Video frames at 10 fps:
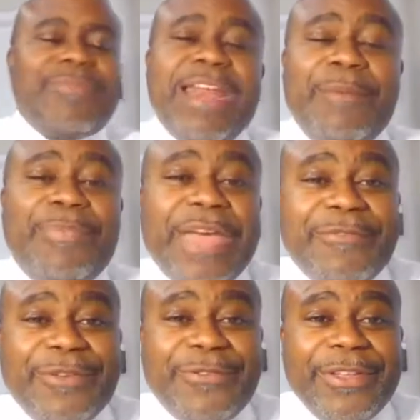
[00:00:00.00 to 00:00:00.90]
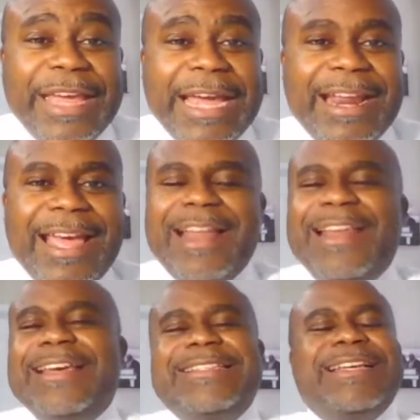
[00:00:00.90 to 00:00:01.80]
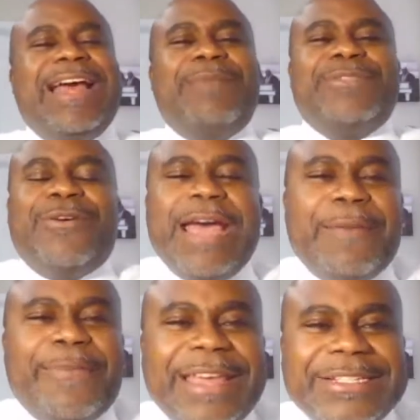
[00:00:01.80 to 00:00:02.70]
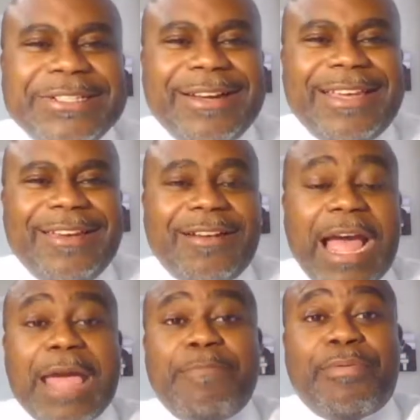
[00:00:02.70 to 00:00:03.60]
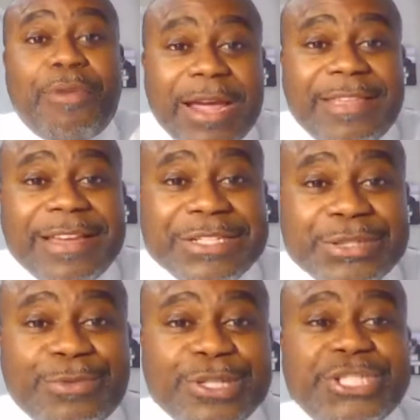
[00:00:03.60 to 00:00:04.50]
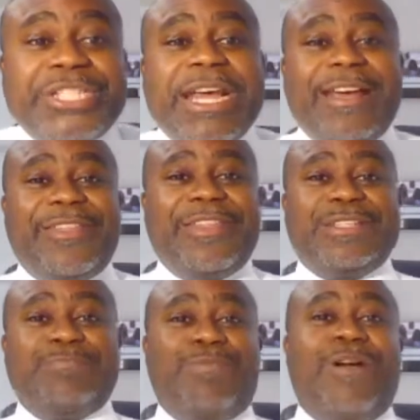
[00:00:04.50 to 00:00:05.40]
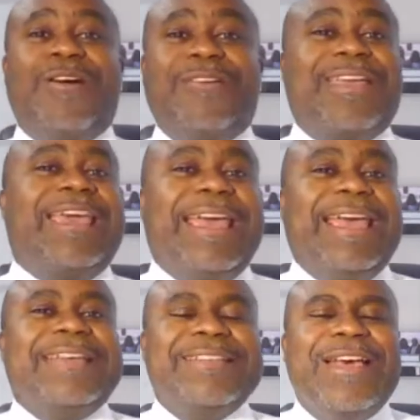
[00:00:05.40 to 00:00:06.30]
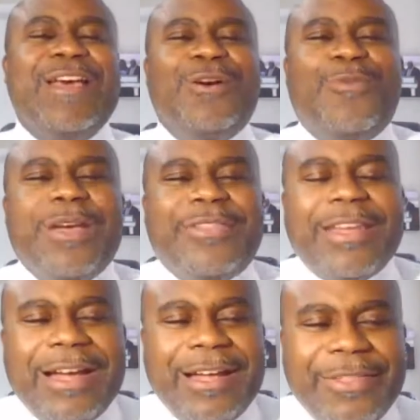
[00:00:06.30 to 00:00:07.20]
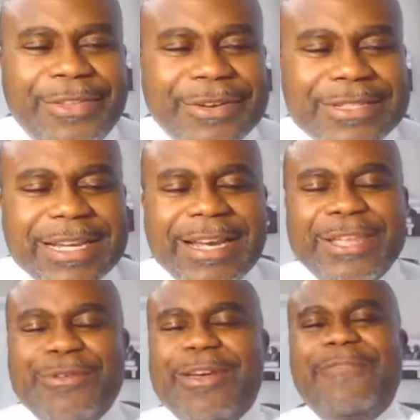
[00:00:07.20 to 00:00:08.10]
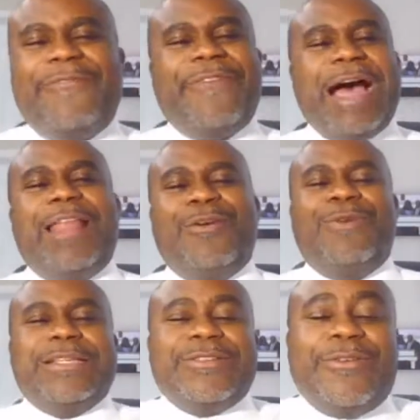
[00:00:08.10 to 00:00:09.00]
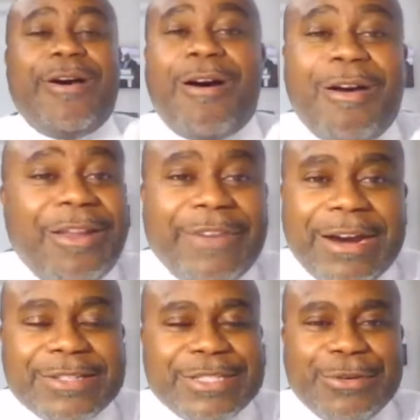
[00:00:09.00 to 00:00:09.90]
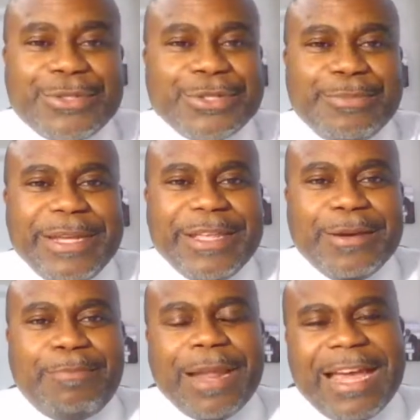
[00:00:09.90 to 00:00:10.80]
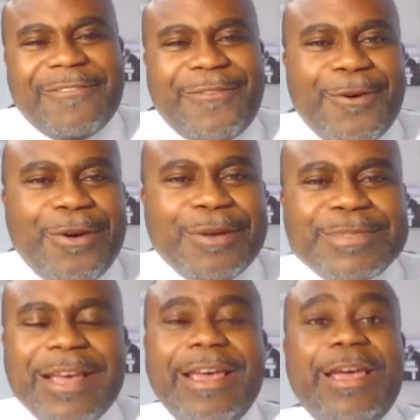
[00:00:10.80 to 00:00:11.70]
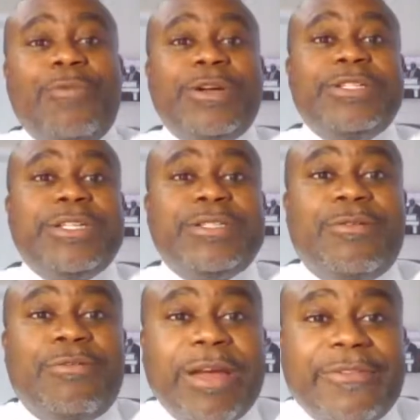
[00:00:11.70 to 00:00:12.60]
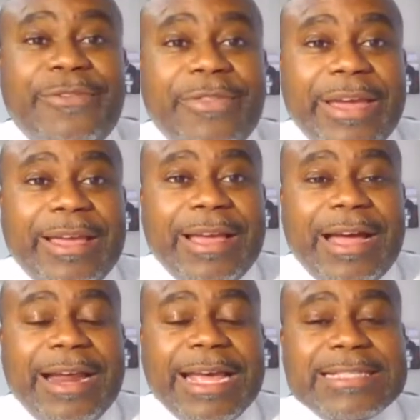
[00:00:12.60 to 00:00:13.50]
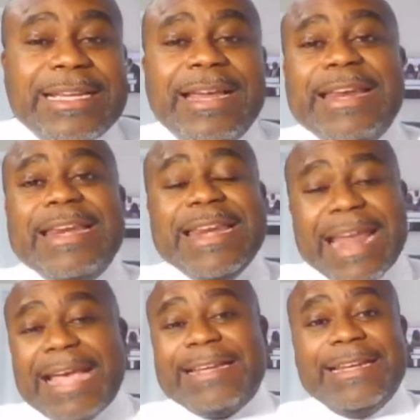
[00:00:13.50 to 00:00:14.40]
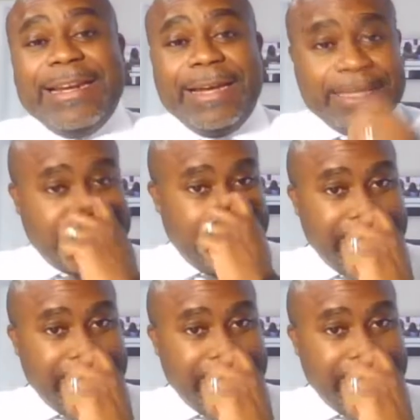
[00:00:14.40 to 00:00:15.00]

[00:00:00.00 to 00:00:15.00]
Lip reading: And I'm thankful for that. Listen, I'm so happy that you're here. I pray that you will share this broadcast with others. You can follow us on all of our social media platforms. And we're just grateful that God has connected us